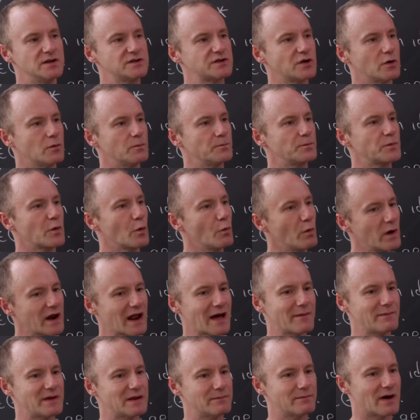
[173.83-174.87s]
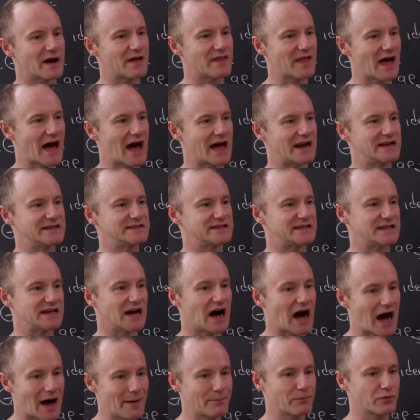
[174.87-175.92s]
So what I mean by that is the
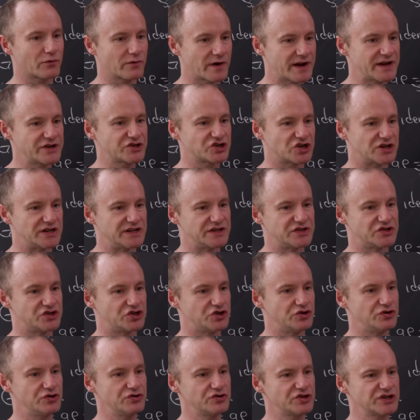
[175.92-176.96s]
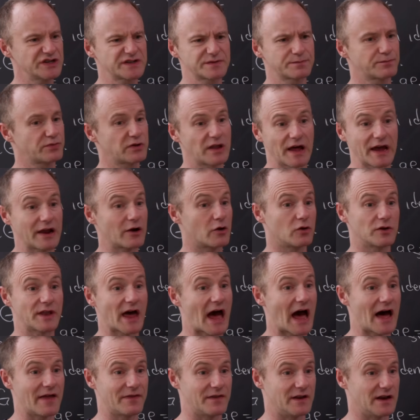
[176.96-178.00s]
operation is you just plain old
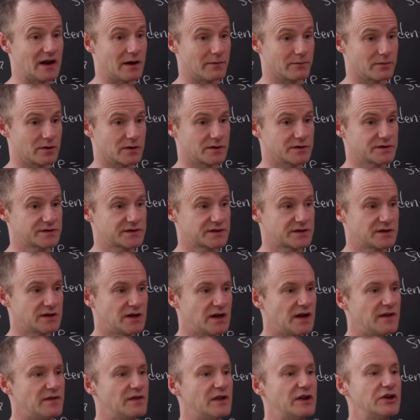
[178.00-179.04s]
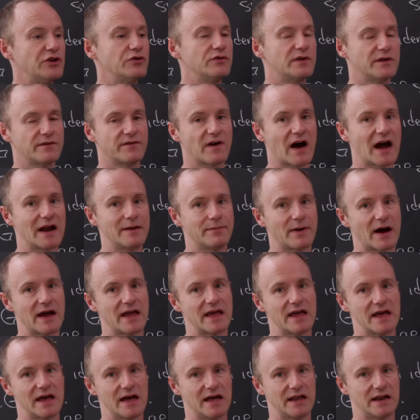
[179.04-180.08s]
add the numbers, then you divide by
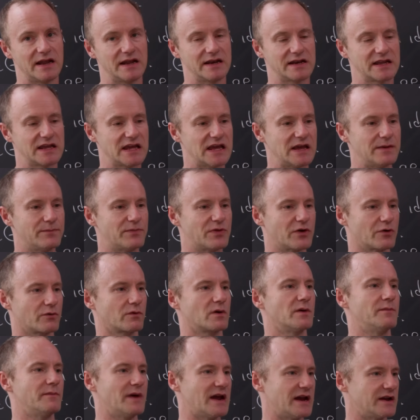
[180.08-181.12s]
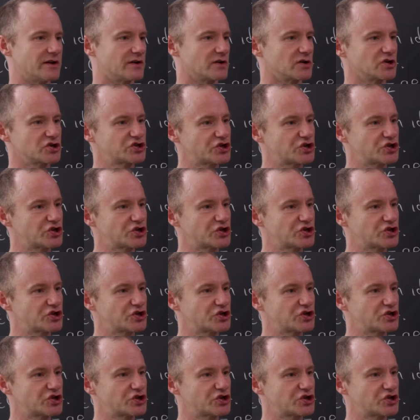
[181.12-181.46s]
n and keep the remainder.